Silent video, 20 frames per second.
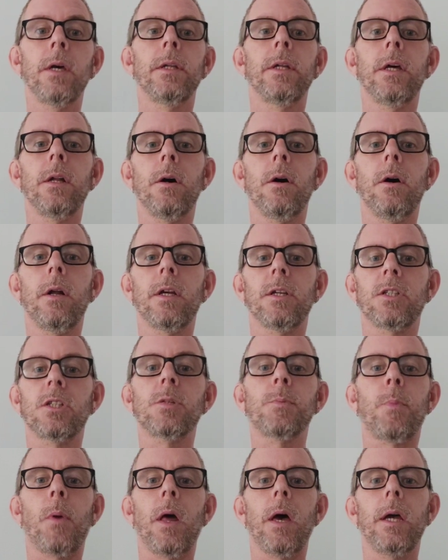Then I'll
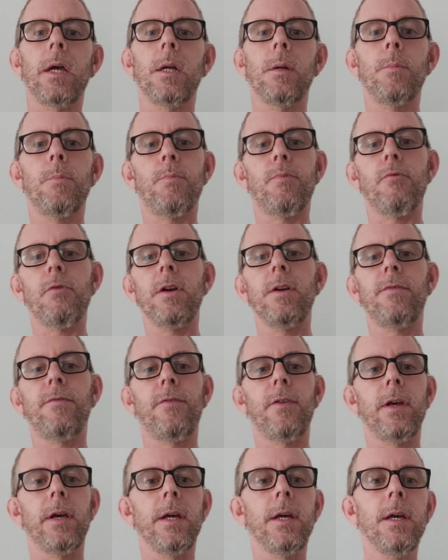explain
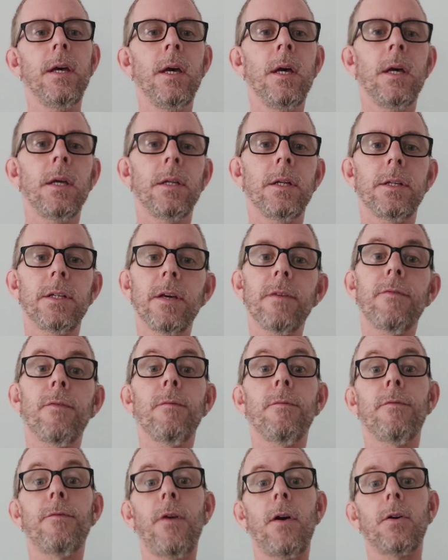briefly the
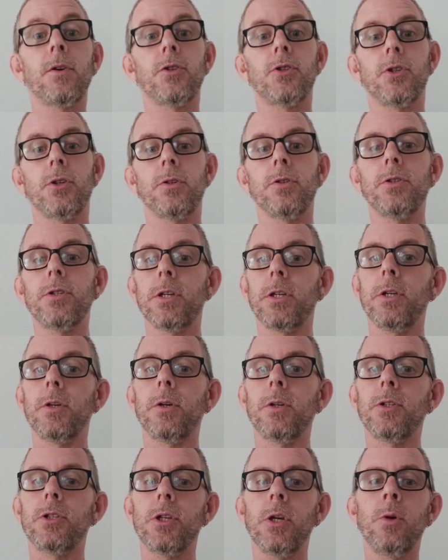different functions that you
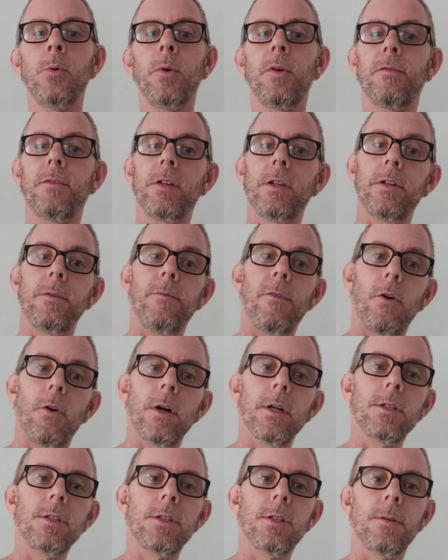can do with the
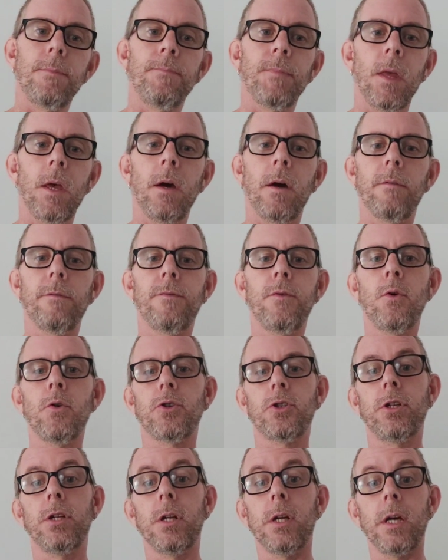device.
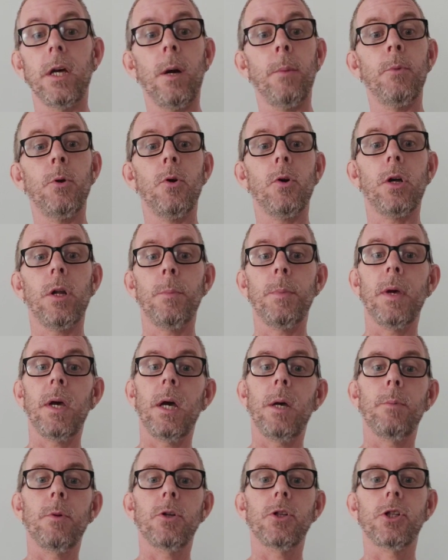Unfortunately, I'm not going to be
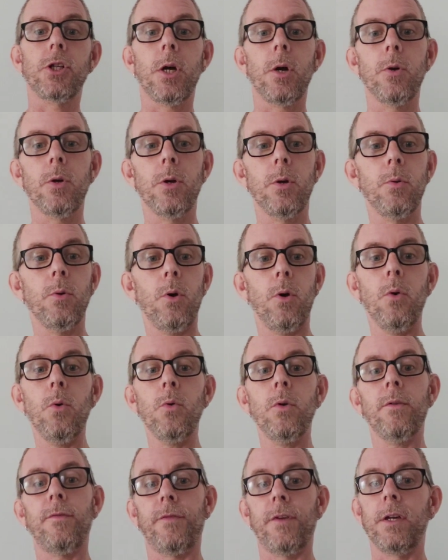able to show you
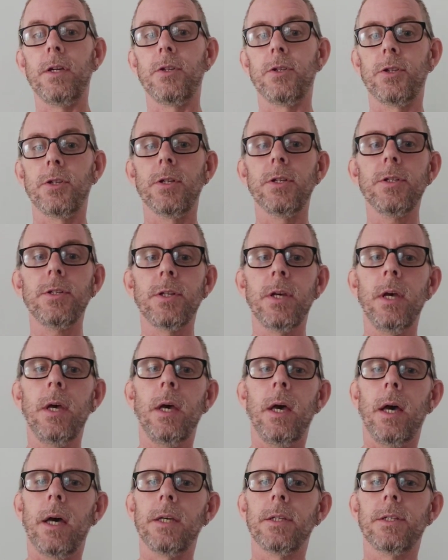all the features,
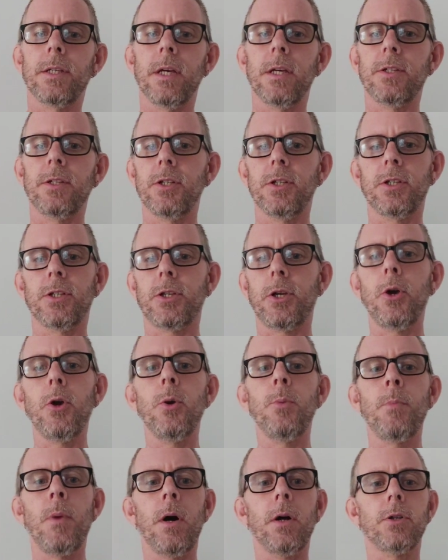as there's just
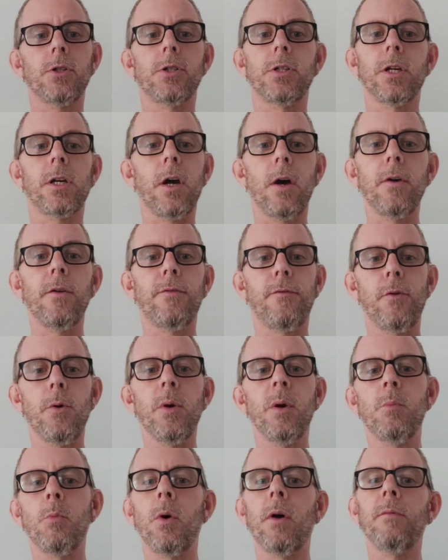too much to go through
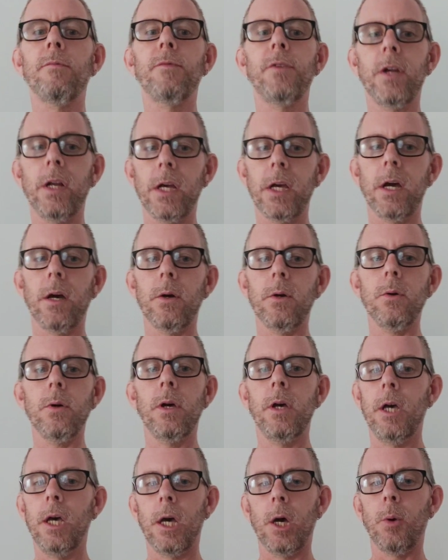in one video.
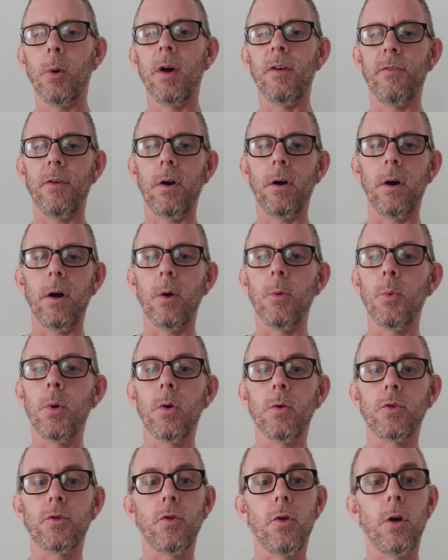However, I
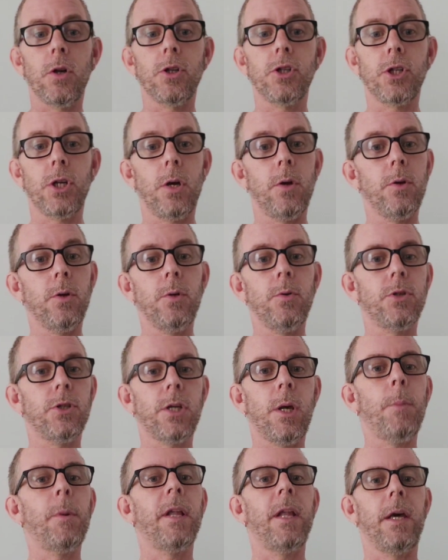will try and show you
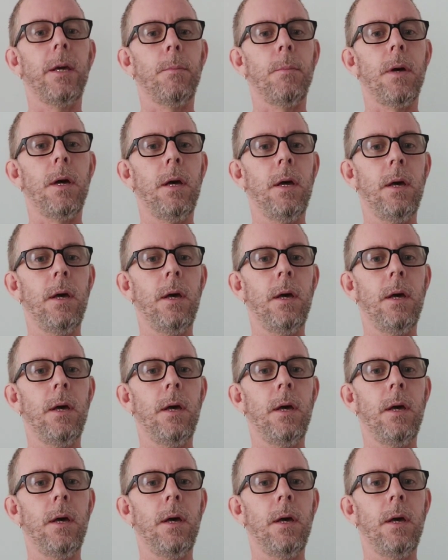some of them.